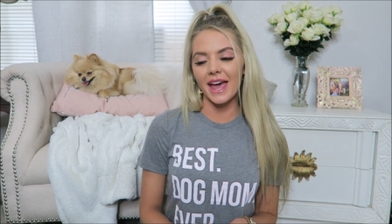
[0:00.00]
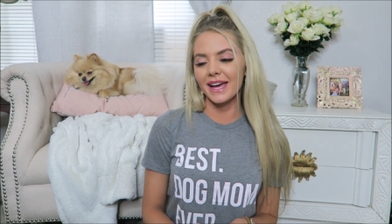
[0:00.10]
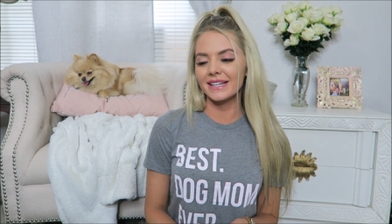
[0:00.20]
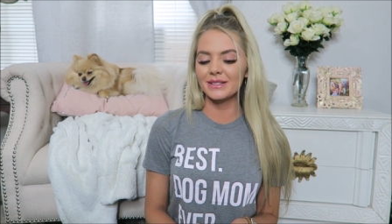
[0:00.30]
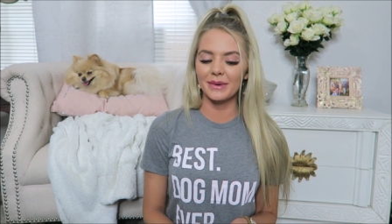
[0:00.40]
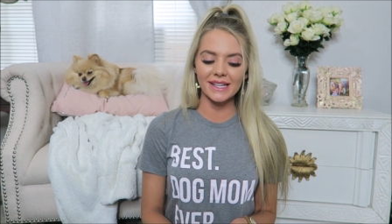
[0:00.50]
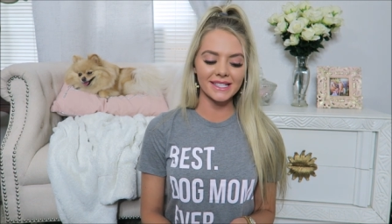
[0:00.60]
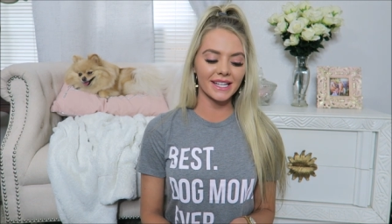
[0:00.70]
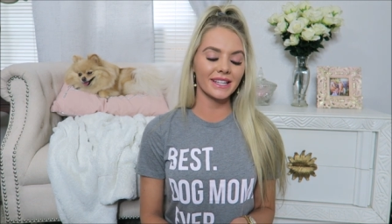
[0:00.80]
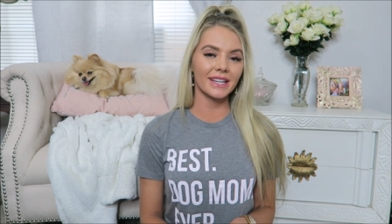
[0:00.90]
And
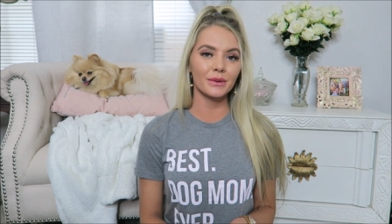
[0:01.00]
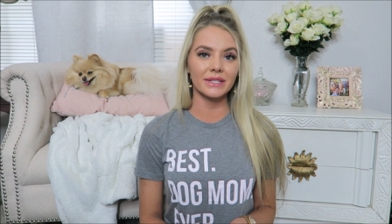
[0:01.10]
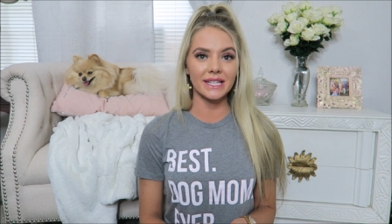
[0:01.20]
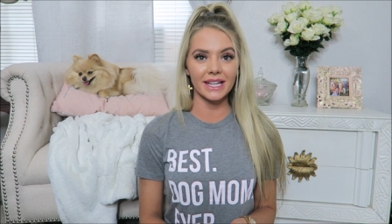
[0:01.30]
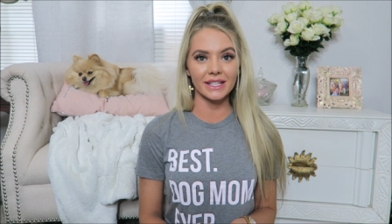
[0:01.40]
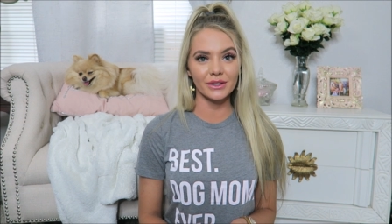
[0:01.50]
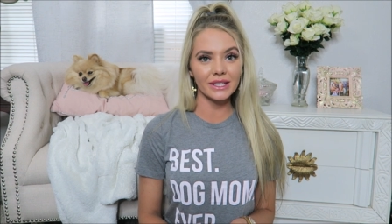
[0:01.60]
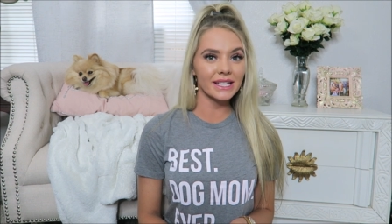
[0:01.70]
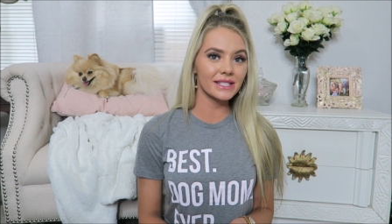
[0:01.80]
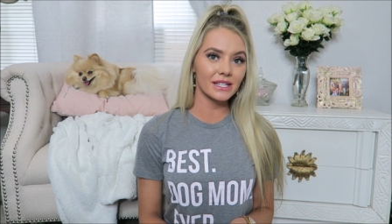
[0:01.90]
basically we did a little
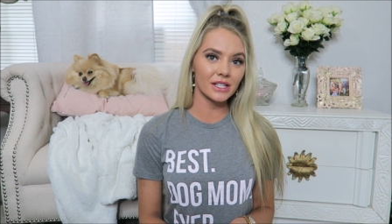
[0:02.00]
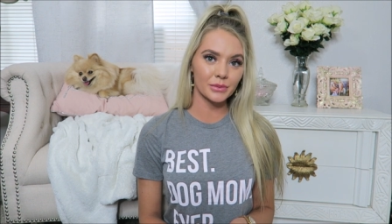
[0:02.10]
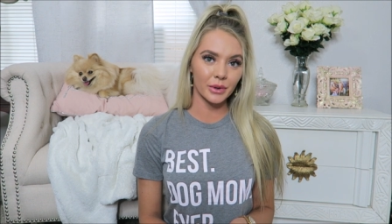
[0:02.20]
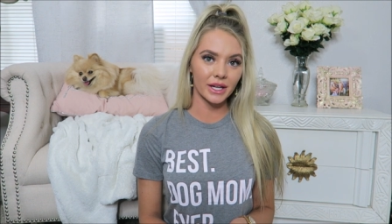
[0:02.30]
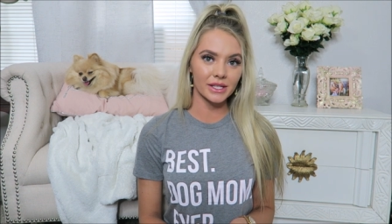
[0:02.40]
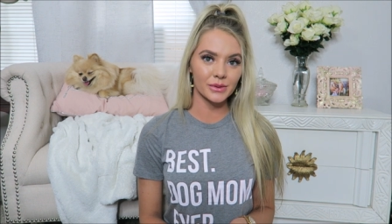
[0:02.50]
Easter spring